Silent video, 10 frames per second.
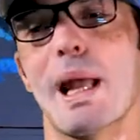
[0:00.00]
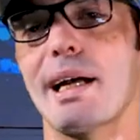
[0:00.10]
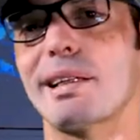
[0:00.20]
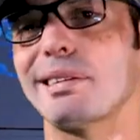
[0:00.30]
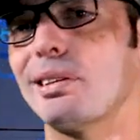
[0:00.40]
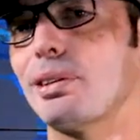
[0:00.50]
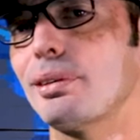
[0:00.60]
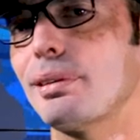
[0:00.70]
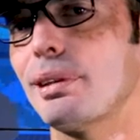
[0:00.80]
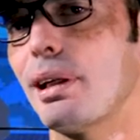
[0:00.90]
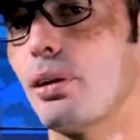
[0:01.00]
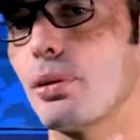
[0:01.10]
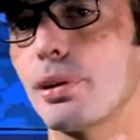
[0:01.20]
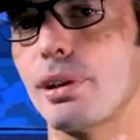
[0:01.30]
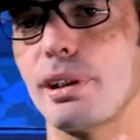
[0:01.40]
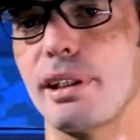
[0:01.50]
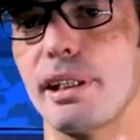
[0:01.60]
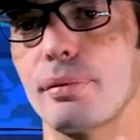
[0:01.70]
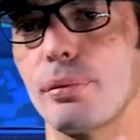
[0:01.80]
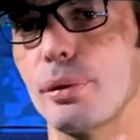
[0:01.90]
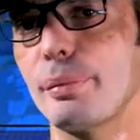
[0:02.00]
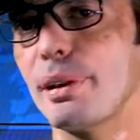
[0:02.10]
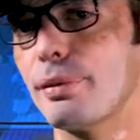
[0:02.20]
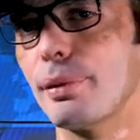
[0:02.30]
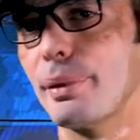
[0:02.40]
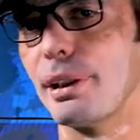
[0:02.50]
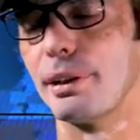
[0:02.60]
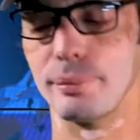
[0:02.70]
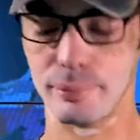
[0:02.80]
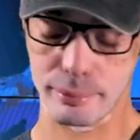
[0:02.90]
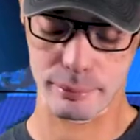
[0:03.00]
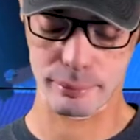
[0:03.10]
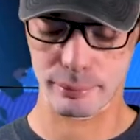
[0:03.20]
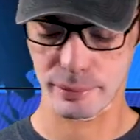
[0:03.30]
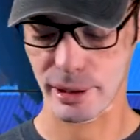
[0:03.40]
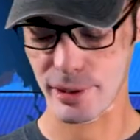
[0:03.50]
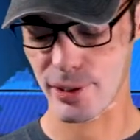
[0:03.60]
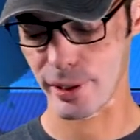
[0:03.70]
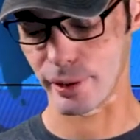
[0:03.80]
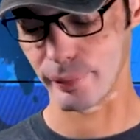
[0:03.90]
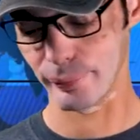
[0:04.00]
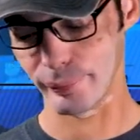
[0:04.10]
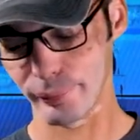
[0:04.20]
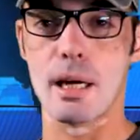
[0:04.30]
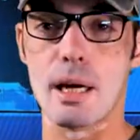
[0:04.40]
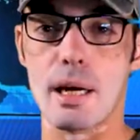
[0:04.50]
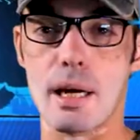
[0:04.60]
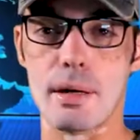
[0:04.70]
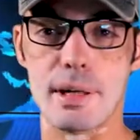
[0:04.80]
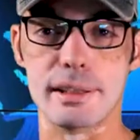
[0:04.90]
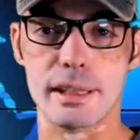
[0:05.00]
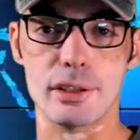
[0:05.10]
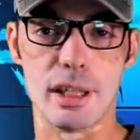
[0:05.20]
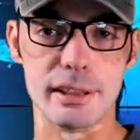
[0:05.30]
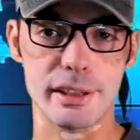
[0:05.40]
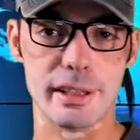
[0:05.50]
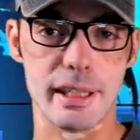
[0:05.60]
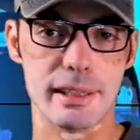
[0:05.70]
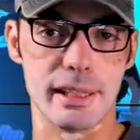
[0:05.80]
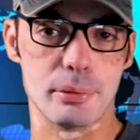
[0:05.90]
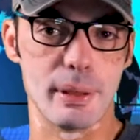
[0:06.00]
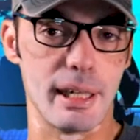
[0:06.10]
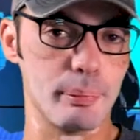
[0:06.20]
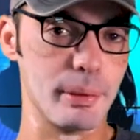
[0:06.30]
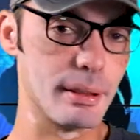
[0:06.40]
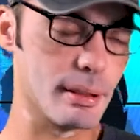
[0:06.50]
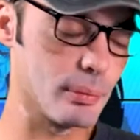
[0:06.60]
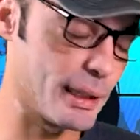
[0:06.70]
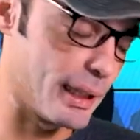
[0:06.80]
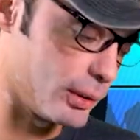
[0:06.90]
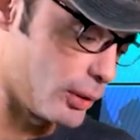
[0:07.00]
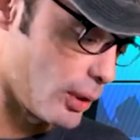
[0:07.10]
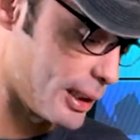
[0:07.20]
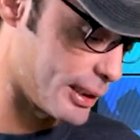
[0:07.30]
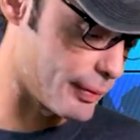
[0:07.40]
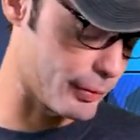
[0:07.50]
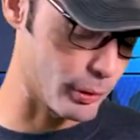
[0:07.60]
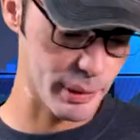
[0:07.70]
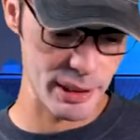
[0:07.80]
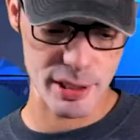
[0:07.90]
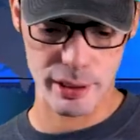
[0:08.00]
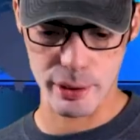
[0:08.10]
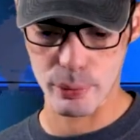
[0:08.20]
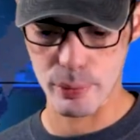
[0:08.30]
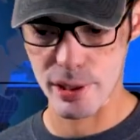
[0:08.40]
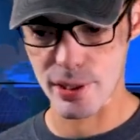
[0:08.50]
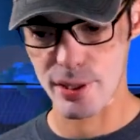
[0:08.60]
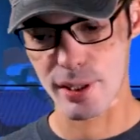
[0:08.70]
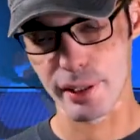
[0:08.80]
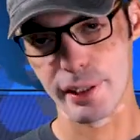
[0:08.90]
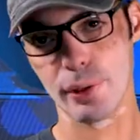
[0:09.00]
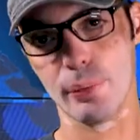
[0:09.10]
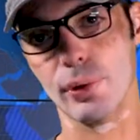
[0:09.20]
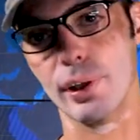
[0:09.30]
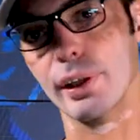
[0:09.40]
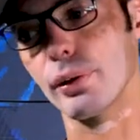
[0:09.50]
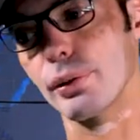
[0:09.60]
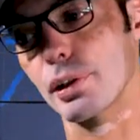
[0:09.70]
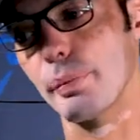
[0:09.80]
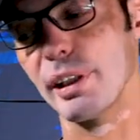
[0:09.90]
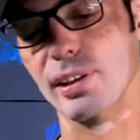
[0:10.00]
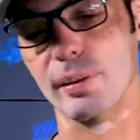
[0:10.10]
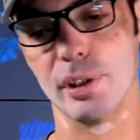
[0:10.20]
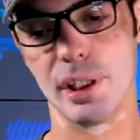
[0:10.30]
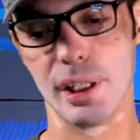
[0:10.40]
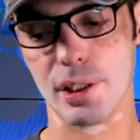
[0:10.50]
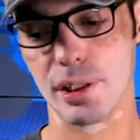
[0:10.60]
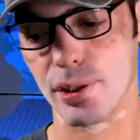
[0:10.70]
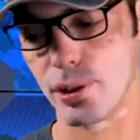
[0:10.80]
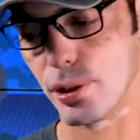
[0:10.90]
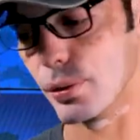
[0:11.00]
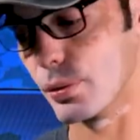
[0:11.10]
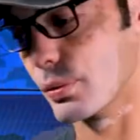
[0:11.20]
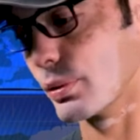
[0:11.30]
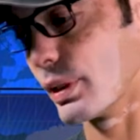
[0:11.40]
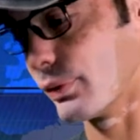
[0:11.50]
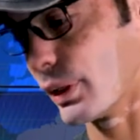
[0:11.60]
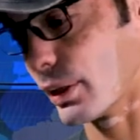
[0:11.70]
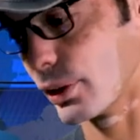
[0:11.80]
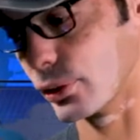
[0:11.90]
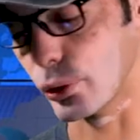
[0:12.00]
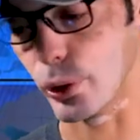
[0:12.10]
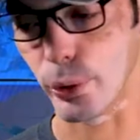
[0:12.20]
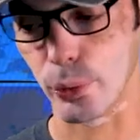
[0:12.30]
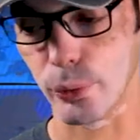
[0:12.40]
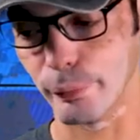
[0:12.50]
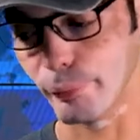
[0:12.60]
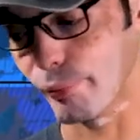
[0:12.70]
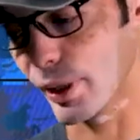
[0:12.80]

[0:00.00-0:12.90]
I don't know how good that will be for me. Let's see. All right, another thing that we had been we had talked a few months ago was there were going to be some changes to the parent no.